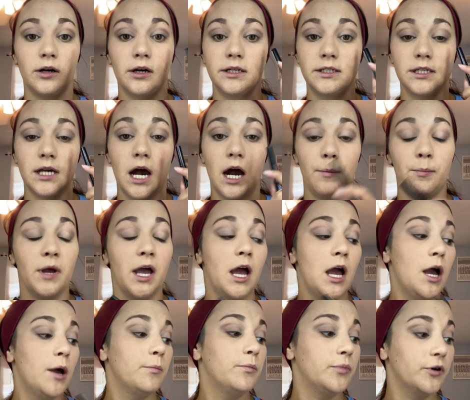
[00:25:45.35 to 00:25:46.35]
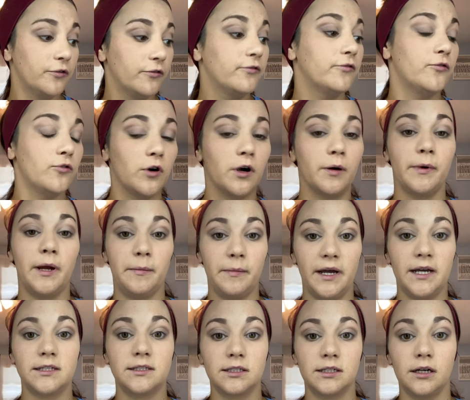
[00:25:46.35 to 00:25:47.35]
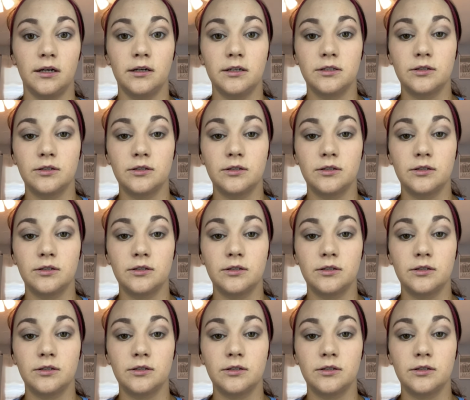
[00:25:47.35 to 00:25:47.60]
on top before my mascara.